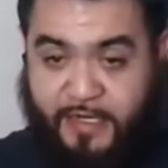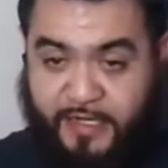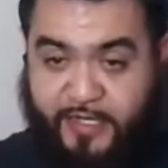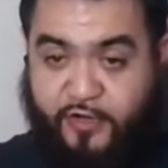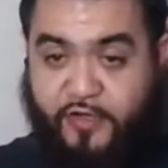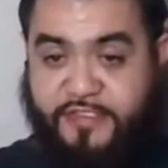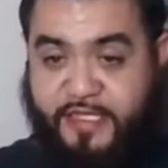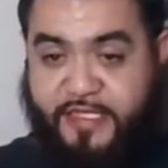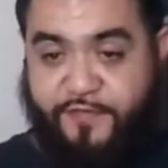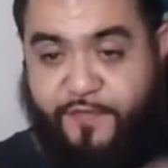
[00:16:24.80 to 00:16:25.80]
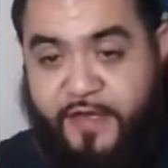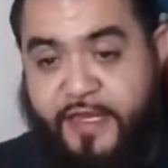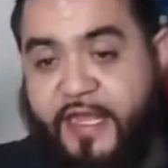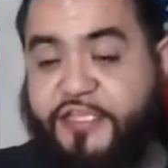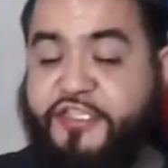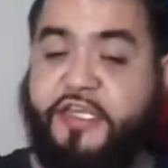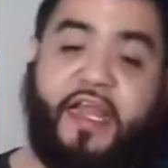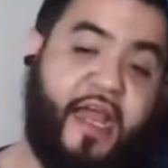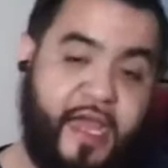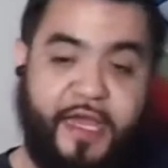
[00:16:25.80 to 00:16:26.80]
He calls like this fucking ancient
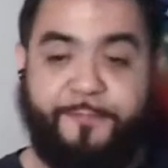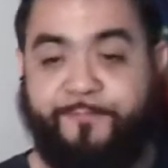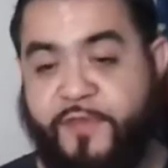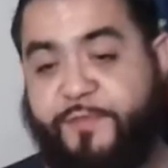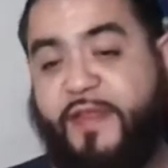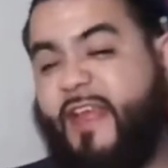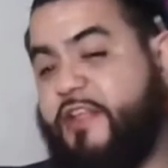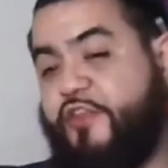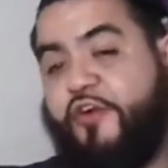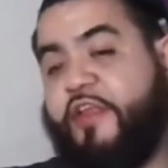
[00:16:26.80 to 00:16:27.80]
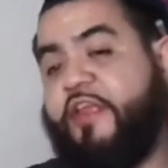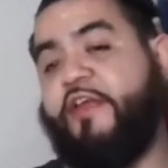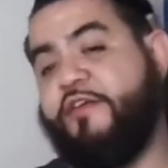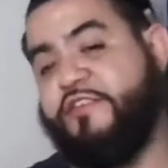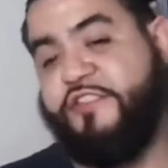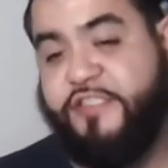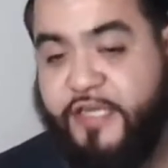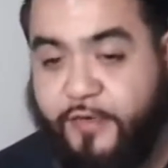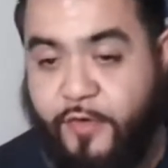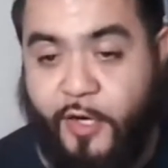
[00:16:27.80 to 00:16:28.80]
god. It's been like 30 years and
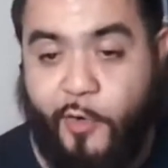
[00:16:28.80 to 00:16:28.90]
shit.